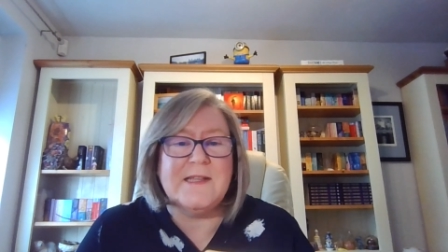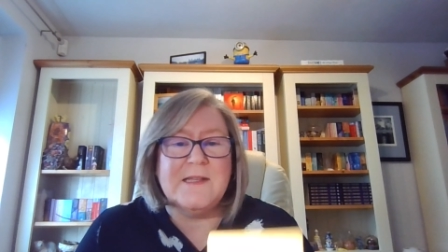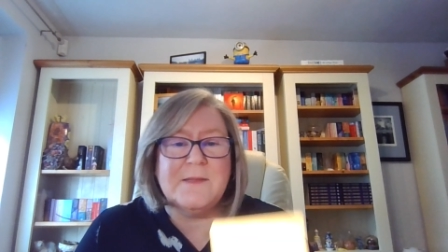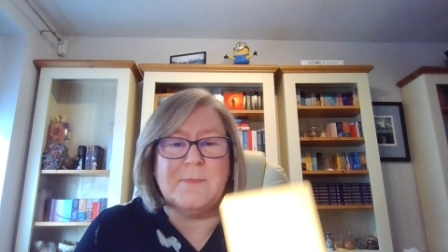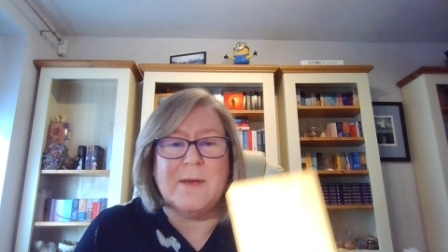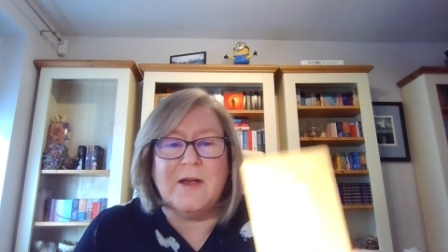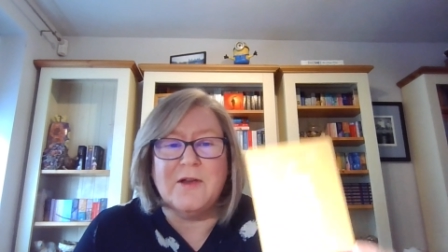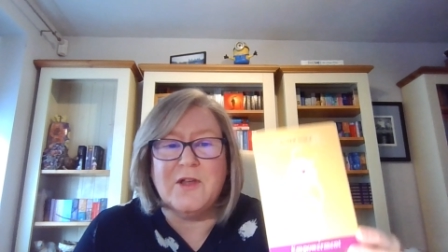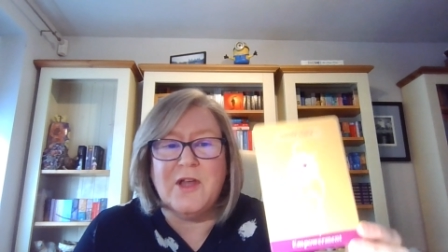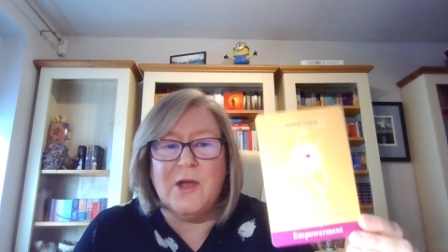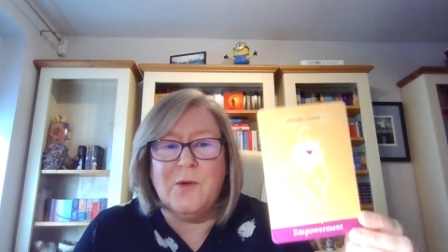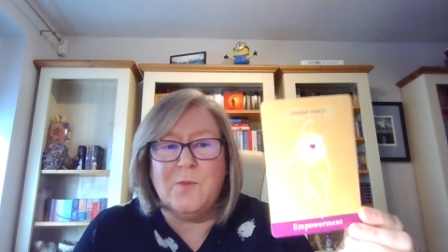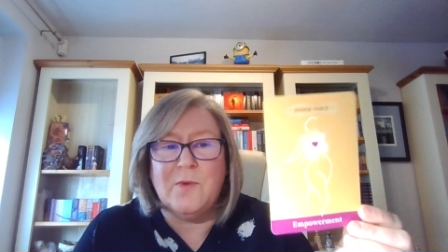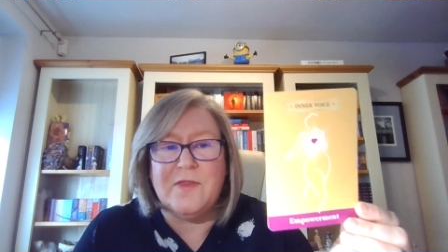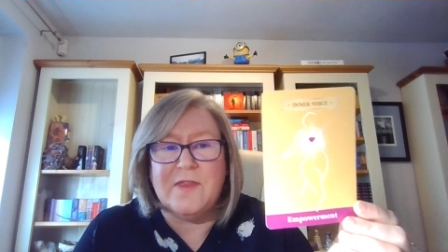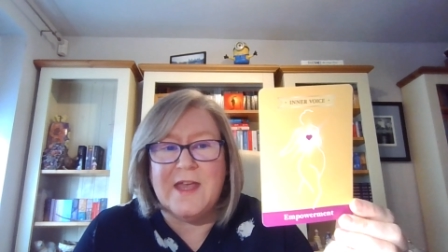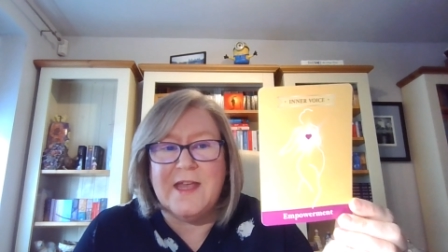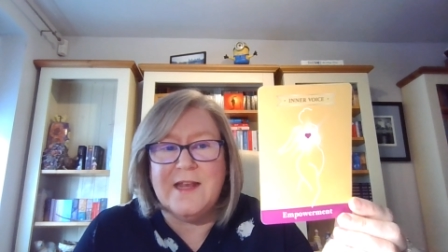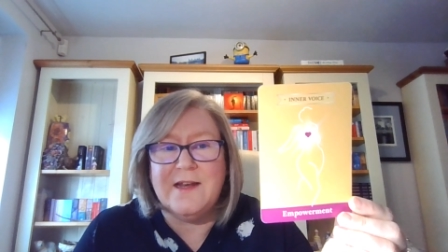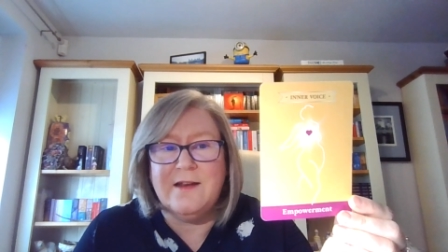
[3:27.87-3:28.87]
it's about going
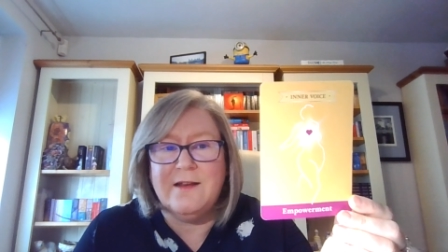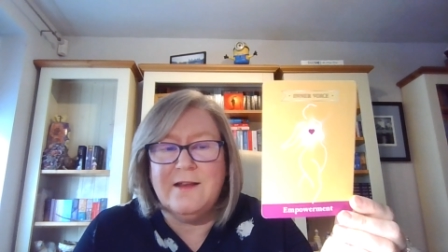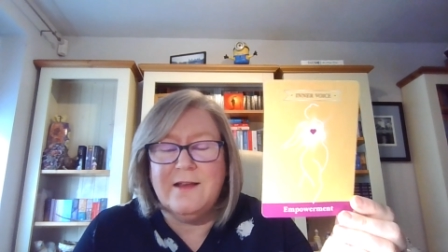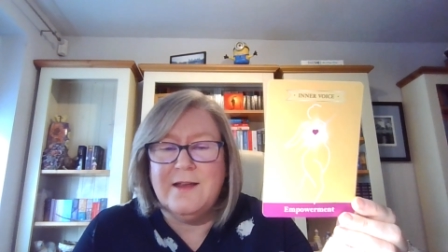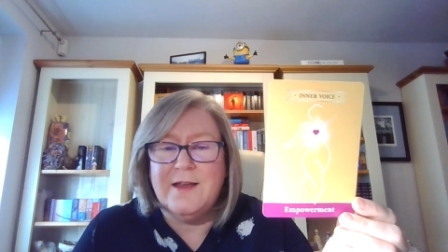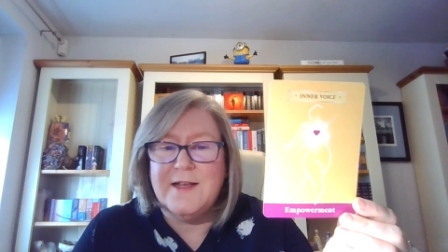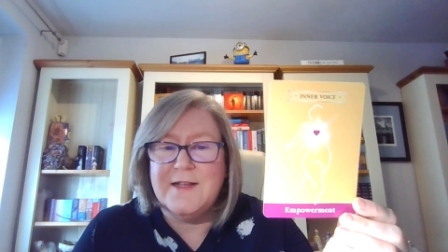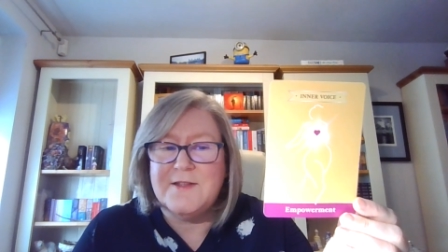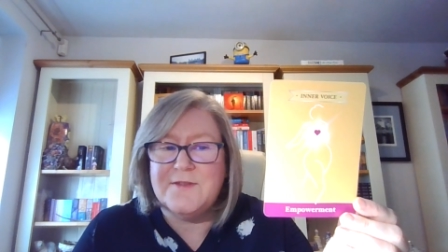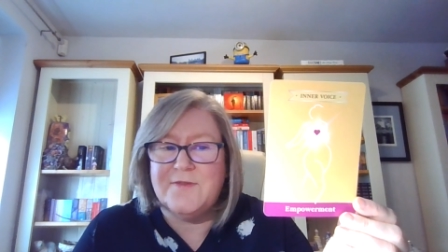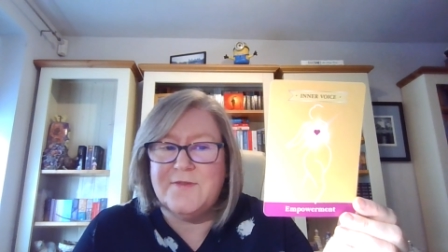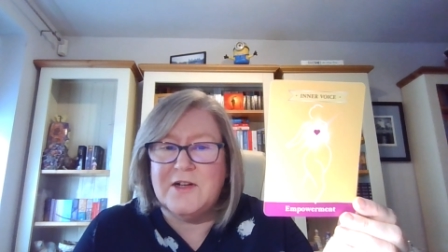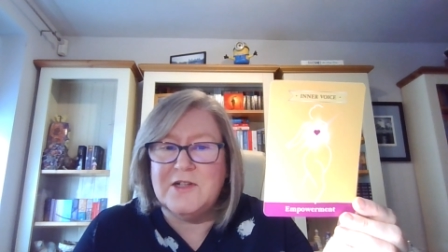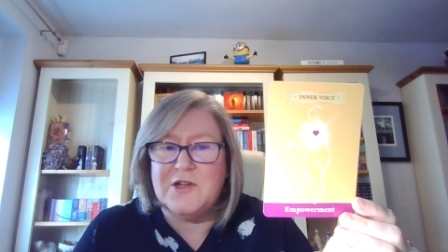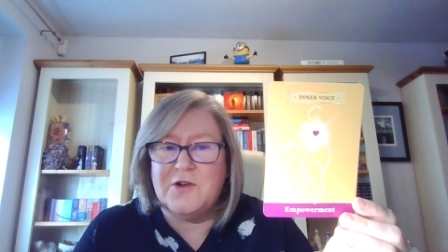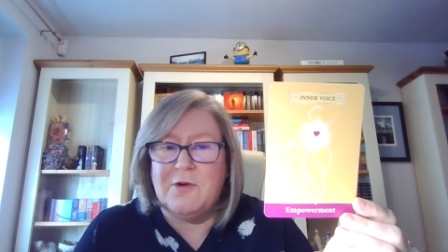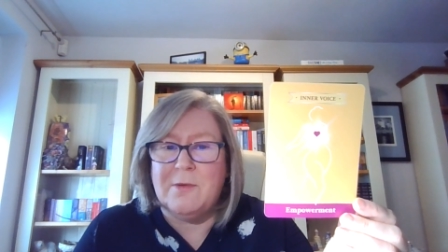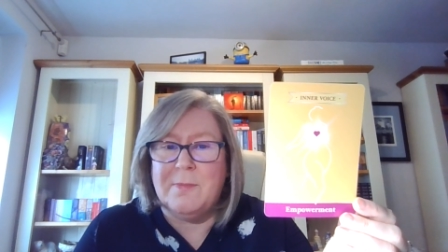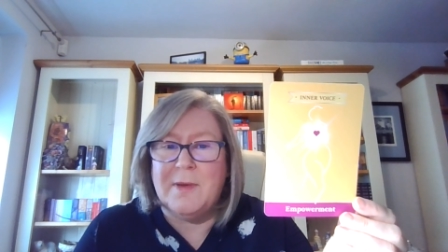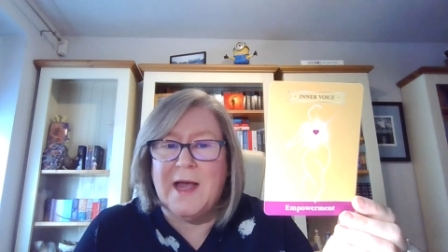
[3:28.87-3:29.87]
within to
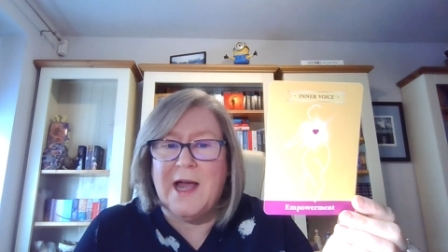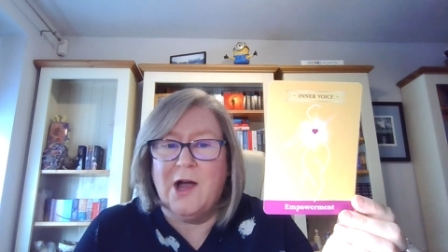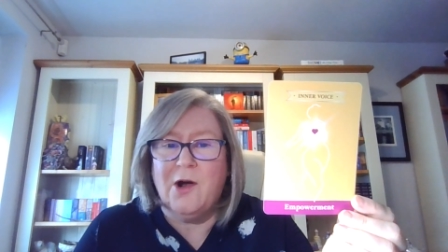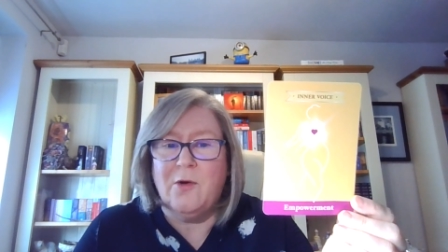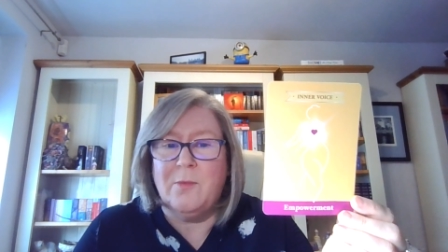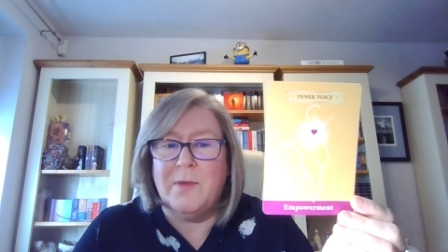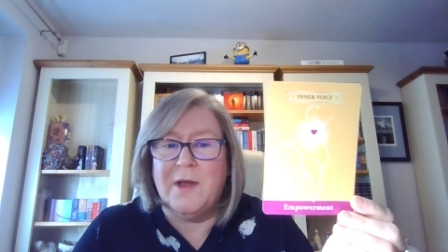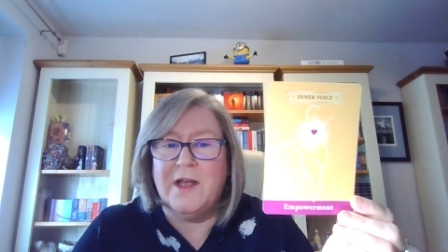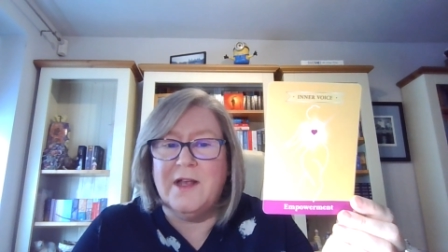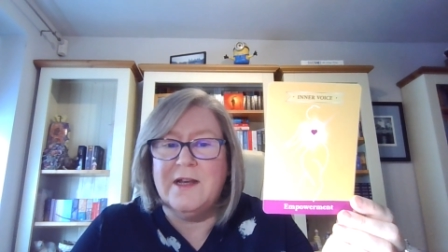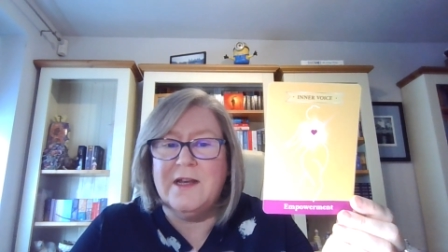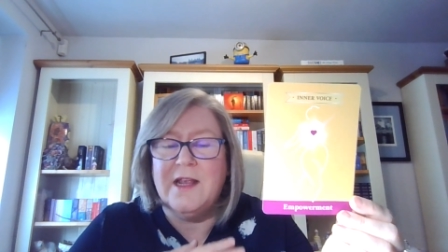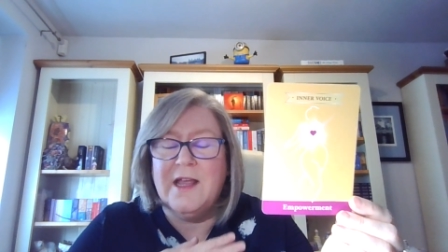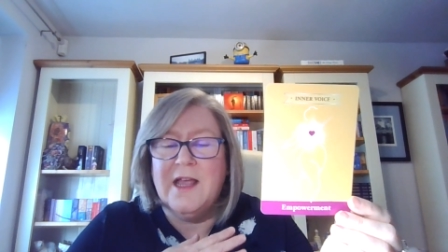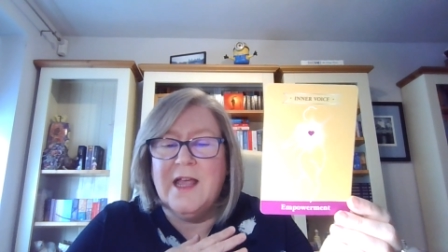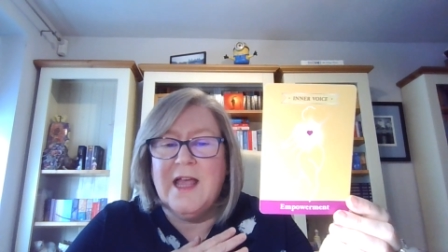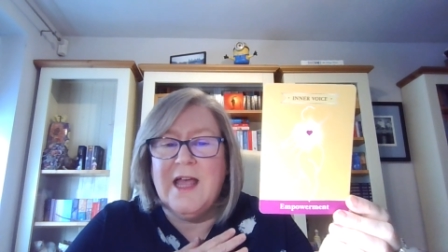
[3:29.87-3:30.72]
find your empowerment,